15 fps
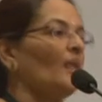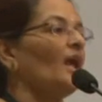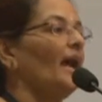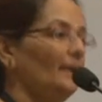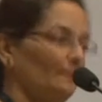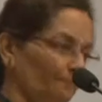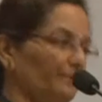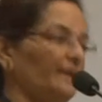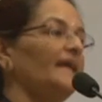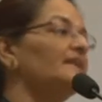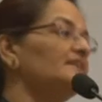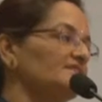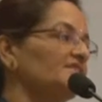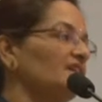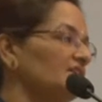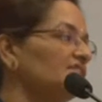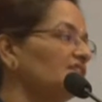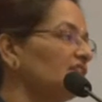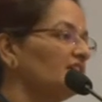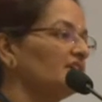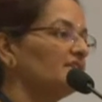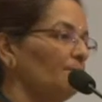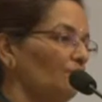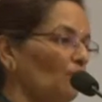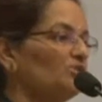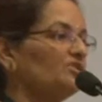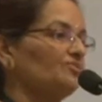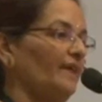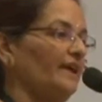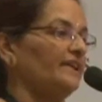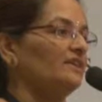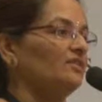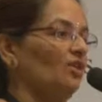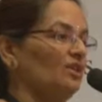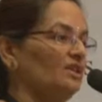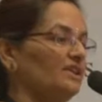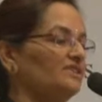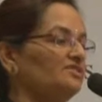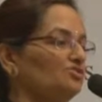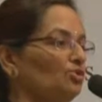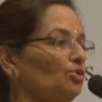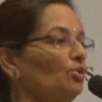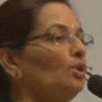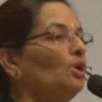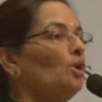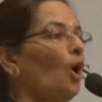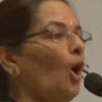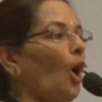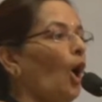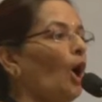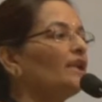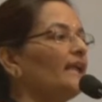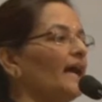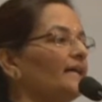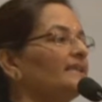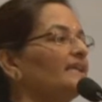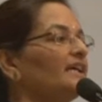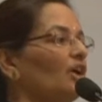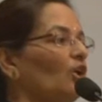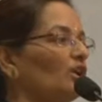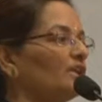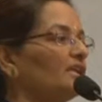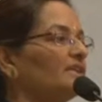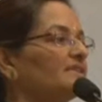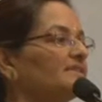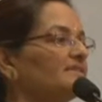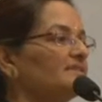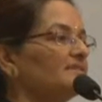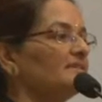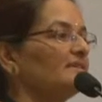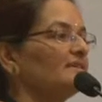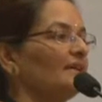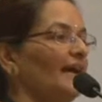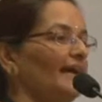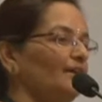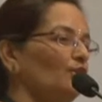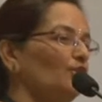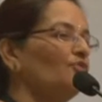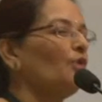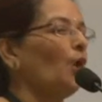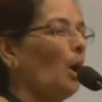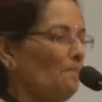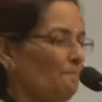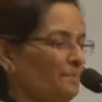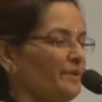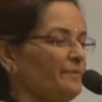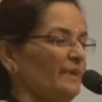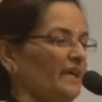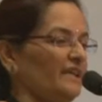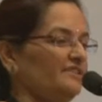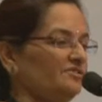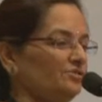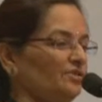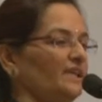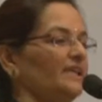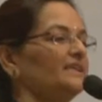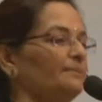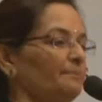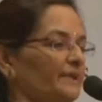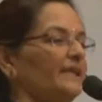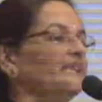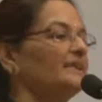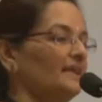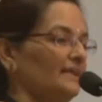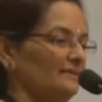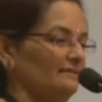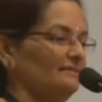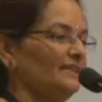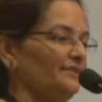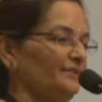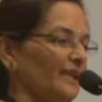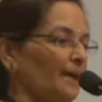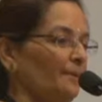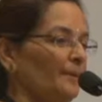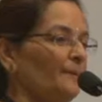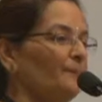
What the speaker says: and brain is considered the most vital organ, so all other organs kind of compromise so that the brain can develop.